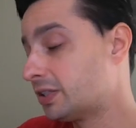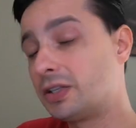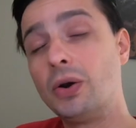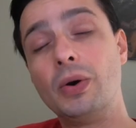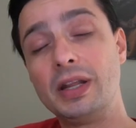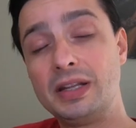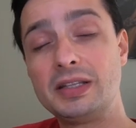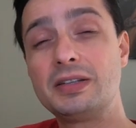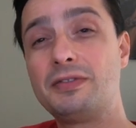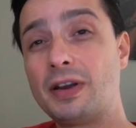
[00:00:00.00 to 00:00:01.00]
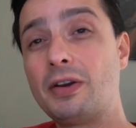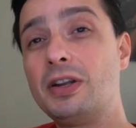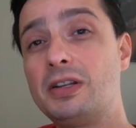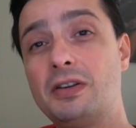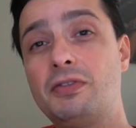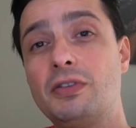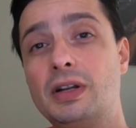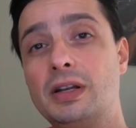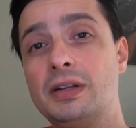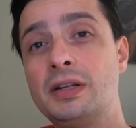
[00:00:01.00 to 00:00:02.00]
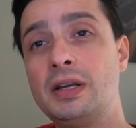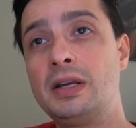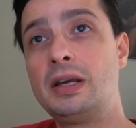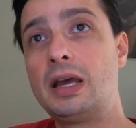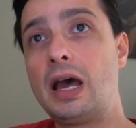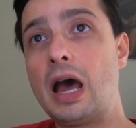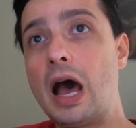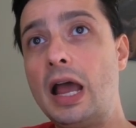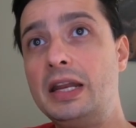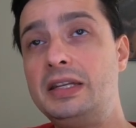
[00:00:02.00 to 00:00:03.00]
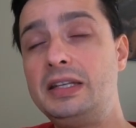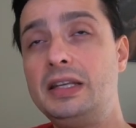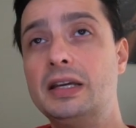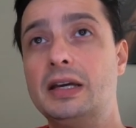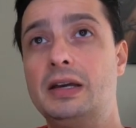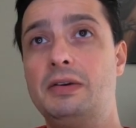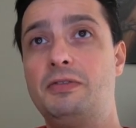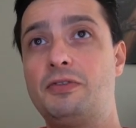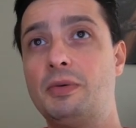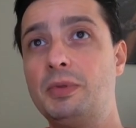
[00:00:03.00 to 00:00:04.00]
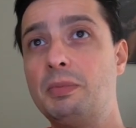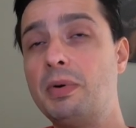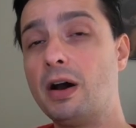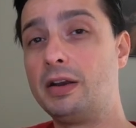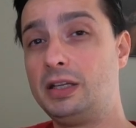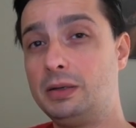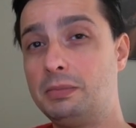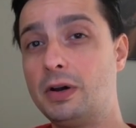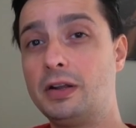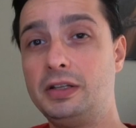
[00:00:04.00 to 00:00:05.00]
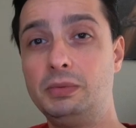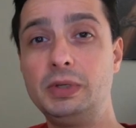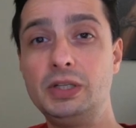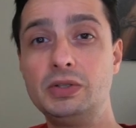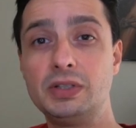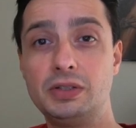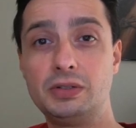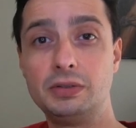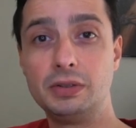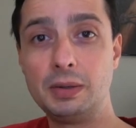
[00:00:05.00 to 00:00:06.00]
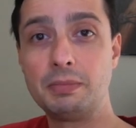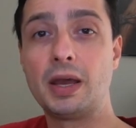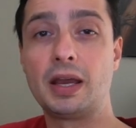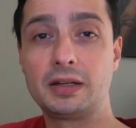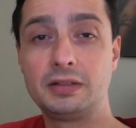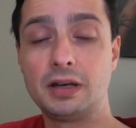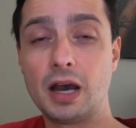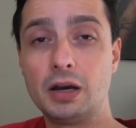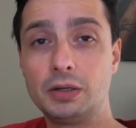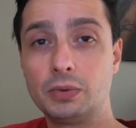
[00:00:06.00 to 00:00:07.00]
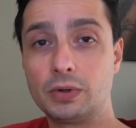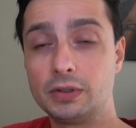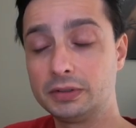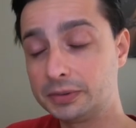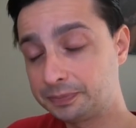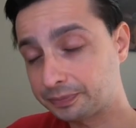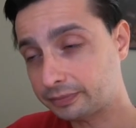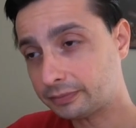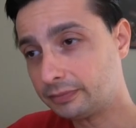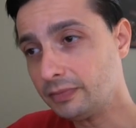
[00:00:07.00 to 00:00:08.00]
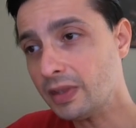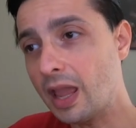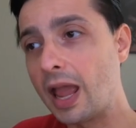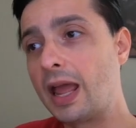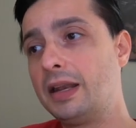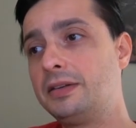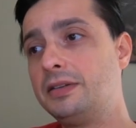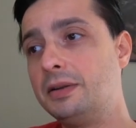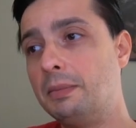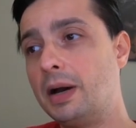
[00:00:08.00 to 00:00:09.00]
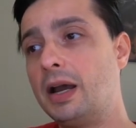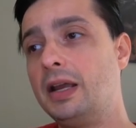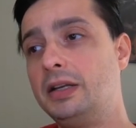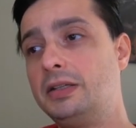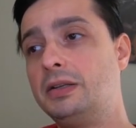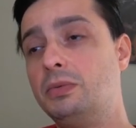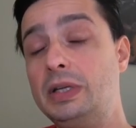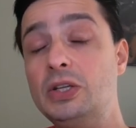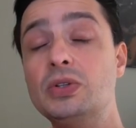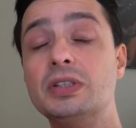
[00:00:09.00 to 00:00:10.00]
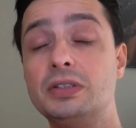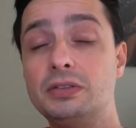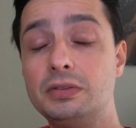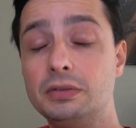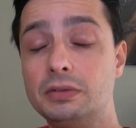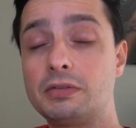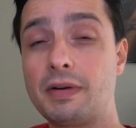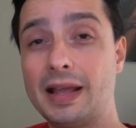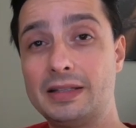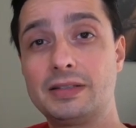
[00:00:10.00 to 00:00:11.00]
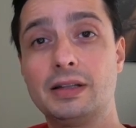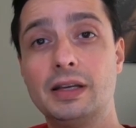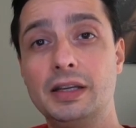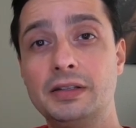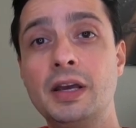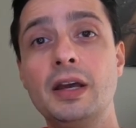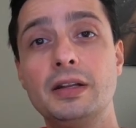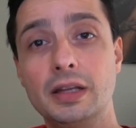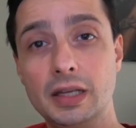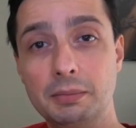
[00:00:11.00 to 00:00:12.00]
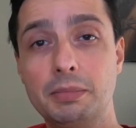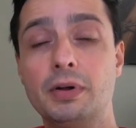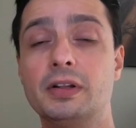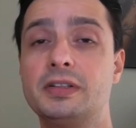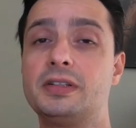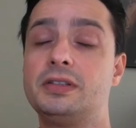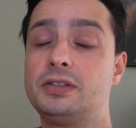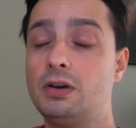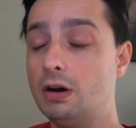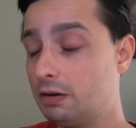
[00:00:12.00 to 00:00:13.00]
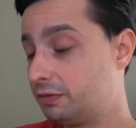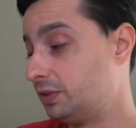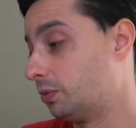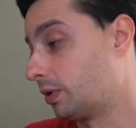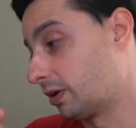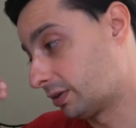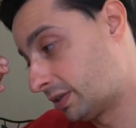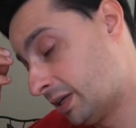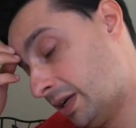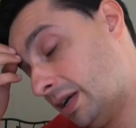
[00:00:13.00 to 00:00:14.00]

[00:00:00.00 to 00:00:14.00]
So it is a very different idea from the body. The body, we use it to impact the outer world, and the mind, we use it to translate the impulses of the world.